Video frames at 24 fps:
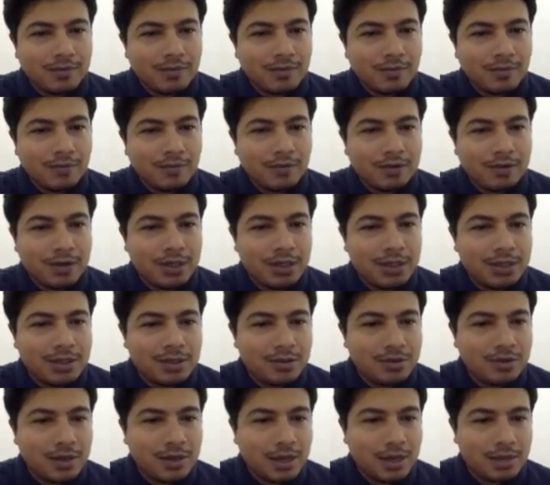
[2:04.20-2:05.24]
for this
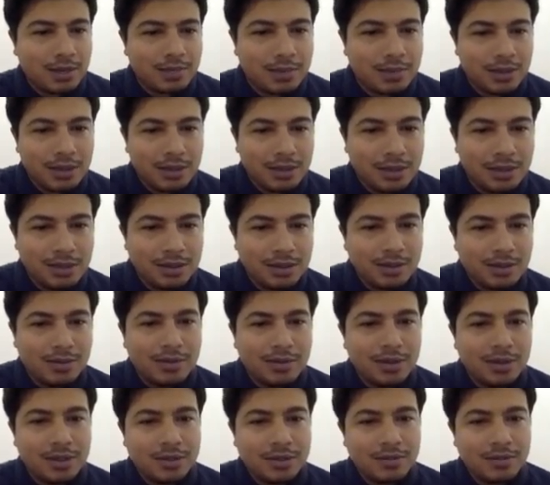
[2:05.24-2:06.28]
to happen, you
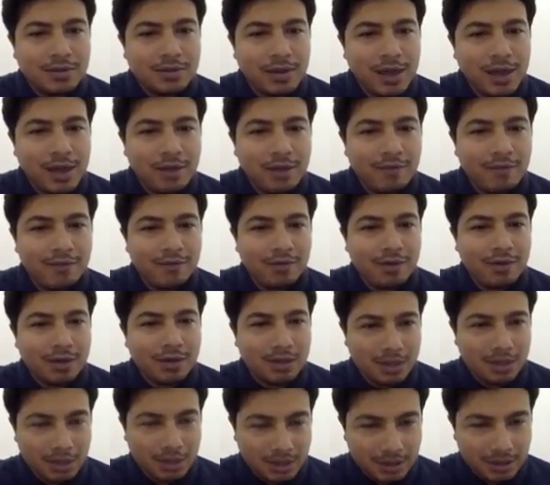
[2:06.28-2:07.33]
need to have
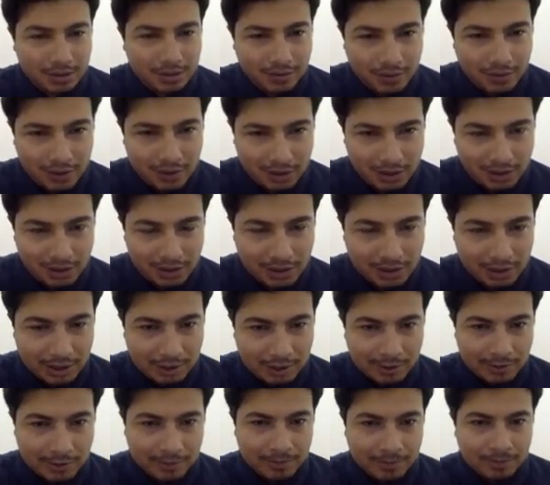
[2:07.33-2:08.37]
this first.
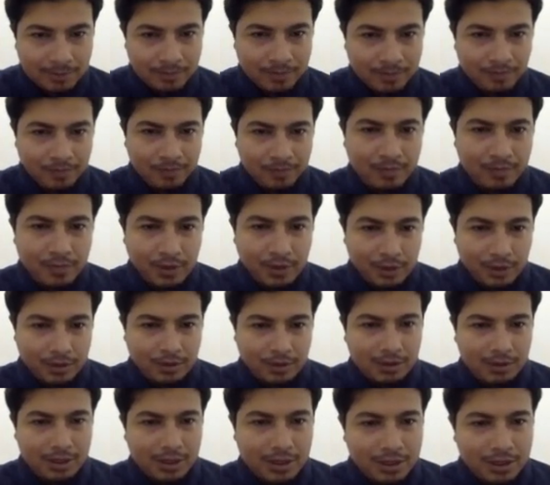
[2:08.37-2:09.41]

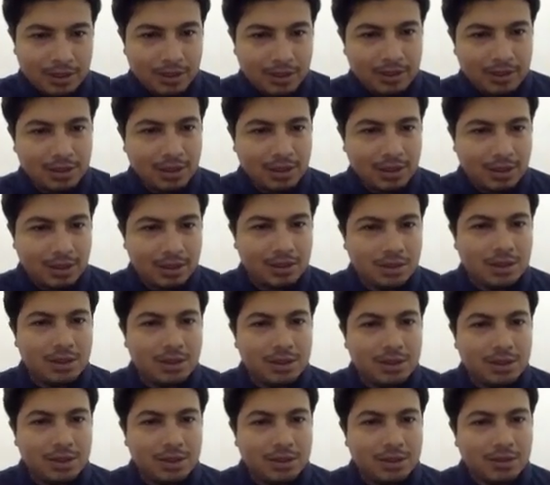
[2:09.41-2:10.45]
So this is the
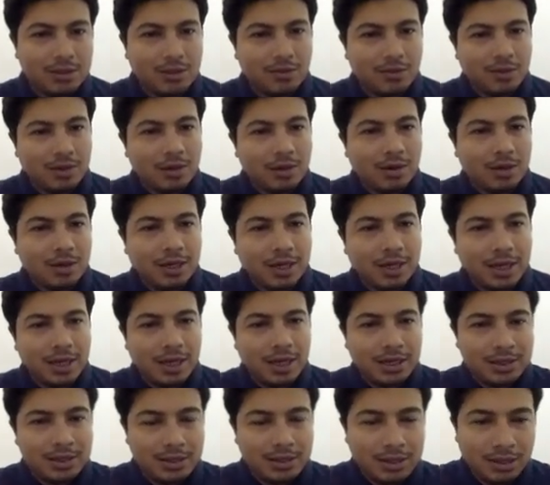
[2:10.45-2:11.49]
condition. So we call it
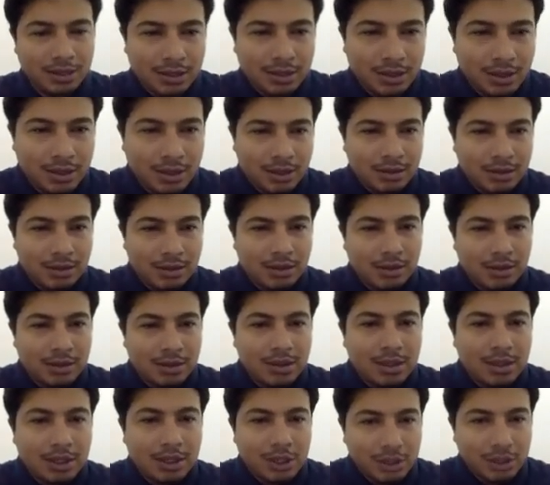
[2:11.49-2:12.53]
as
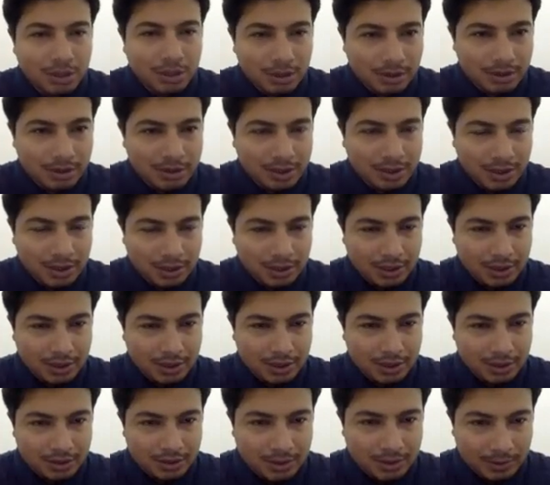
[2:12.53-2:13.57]
conditional
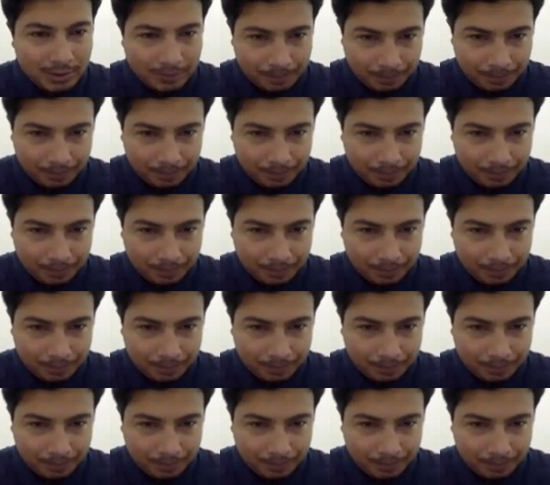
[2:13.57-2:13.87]
sentence